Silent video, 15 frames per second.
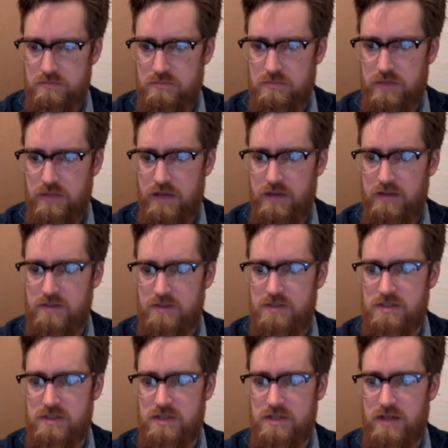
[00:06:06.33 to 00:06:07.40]
I could
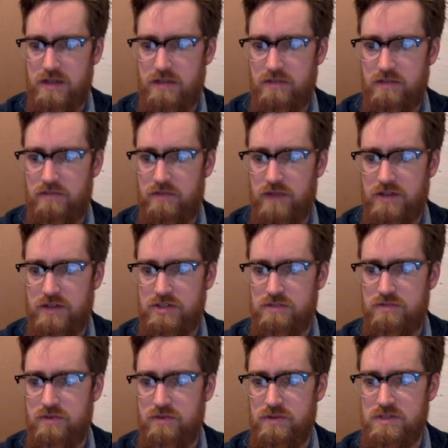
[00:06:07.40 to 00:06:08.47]
see that the fraction
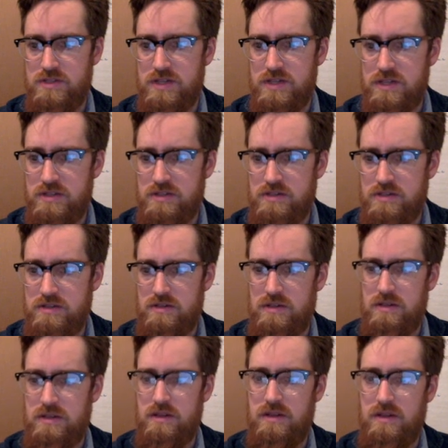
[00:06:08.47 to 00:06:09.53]
4/6
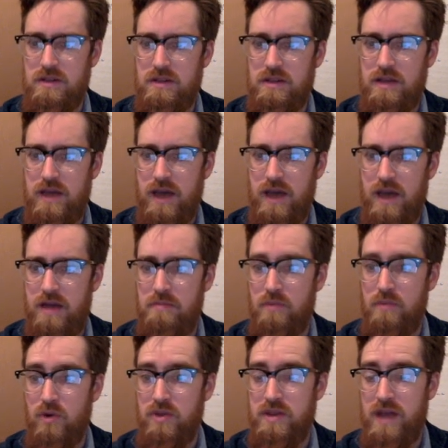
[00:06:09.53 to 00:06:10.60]
had
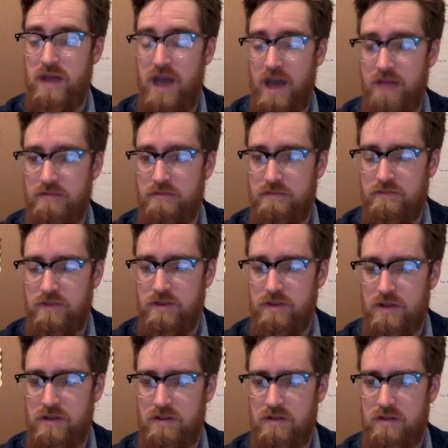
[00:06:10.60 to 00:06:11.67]
more than half filled
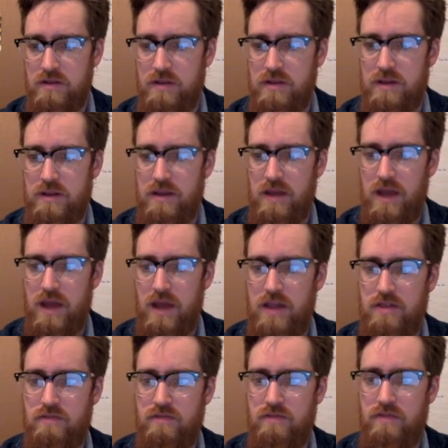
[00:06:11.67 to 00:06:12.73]
in, and
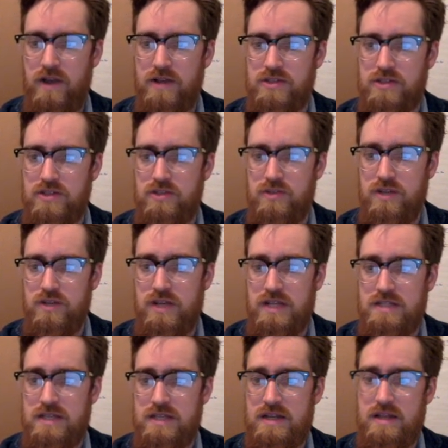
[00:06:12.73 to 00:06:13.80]
the fraction
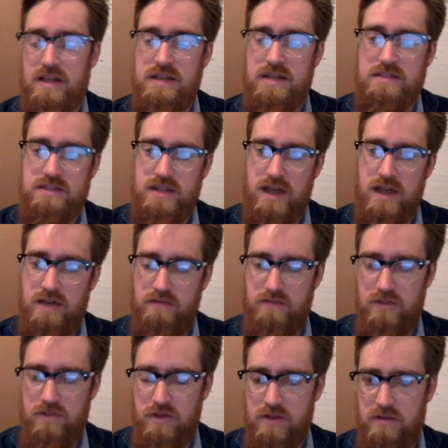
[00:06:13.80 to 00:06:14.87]
3/10 had less than half
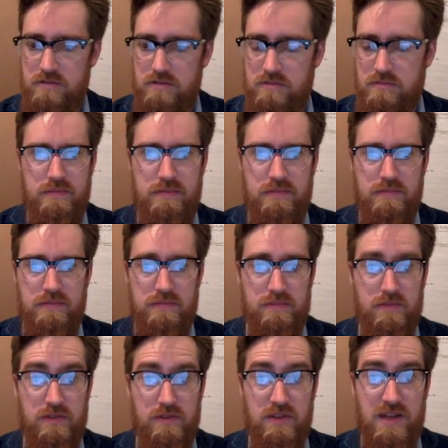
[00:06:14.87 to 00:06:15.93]
filled in.
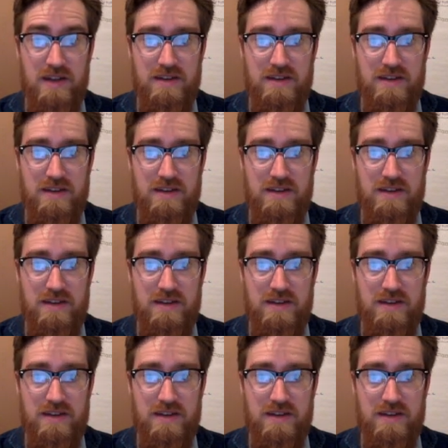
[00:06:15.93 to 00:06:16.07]
Good luck.